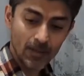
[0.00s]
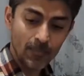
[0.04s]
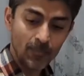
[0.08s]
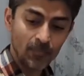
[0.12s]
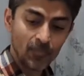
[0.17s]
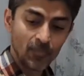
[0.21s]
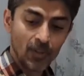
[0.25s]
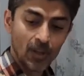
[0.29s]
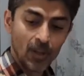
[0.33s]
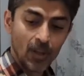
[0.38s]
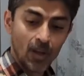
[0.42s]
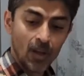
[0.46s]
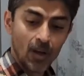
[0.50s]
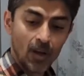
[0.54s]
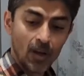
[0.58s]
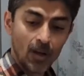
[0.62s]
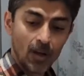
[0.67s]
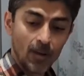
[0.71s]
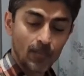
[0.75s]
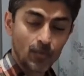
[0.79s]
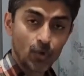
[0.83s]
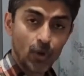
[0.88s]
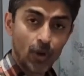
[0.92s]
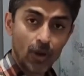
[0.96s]
So I
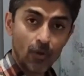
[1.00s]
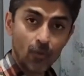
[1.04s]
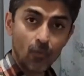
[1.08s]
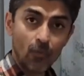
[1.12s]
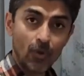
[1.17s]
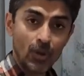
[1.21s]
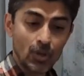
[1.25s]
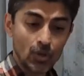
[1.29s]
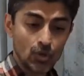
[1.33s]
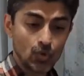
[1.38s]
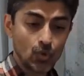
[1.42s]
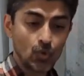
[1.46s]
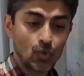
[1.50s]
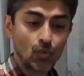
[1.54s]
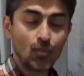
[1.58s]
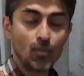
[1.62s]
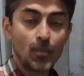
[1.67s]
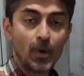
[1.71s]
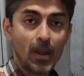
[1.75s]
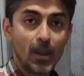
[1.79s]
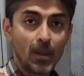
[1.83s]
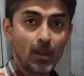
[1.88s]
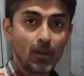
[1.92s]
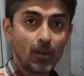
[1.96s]
went to my
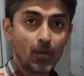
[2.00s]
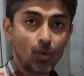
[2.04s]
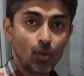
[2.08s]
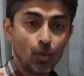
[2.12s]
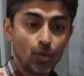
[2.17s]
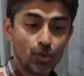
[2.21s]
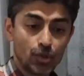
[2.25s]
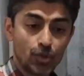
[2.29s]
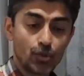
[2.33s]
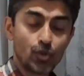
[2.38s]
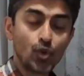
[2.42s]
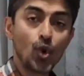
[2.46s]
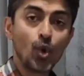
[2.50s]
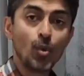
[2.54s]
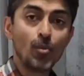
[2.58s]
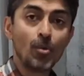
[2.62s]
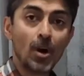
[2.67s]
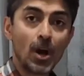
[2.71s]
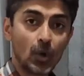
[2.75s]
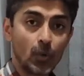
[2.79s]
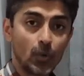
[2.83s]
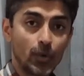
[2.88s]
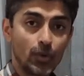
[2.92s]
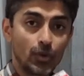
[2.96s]
closest home hardware
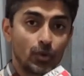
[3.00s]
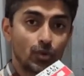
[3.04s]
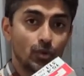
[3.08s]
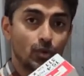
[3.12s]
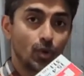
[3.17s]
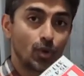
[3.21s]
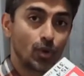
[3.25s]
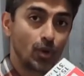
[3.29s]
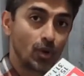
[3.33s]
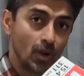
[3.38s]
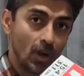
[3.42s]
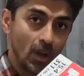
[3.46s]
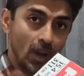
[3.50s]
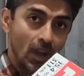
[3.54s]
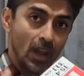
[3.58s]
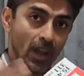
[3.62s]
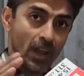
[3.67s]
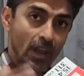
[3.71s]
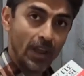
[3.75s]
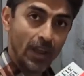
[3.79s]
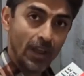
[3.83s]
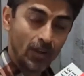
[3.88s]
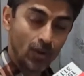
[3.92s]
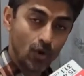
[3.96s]
store and
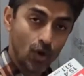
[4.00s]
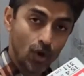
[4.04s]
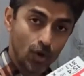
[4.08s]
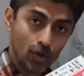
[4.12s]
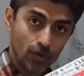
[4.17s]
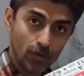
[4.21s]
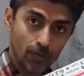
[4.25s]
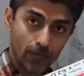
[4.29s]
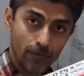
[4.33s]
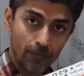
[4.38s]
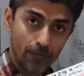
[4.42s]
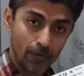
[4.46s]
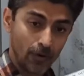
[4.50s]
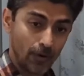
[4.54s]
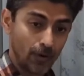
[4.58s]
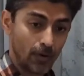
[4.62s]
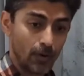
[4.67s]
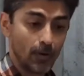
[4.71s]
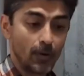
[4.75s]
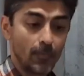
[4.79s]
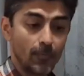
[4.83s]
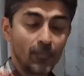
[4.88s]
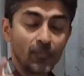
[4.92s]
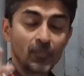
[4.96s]
got
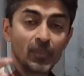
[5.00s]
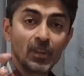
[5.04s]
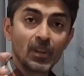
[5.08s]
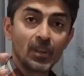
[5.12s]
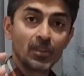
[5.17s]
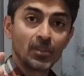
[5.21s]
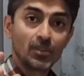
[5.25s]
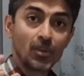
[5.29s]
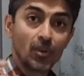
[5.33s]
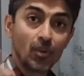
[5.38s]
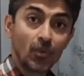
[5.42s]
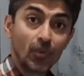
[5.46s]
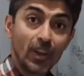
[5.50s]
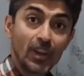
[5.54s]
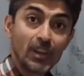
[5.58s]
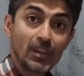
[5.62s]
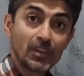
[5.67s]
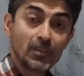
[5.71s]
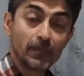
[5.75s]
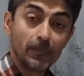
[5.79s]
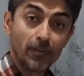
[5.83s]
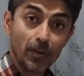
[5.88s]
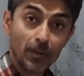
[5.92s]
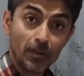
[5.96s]
the right furnace
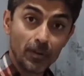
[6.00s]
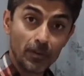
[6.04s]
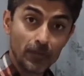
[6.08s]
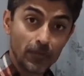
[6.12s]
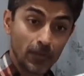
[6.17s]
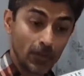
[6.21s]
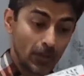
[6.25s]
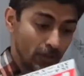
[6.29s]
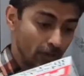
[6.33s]
filter.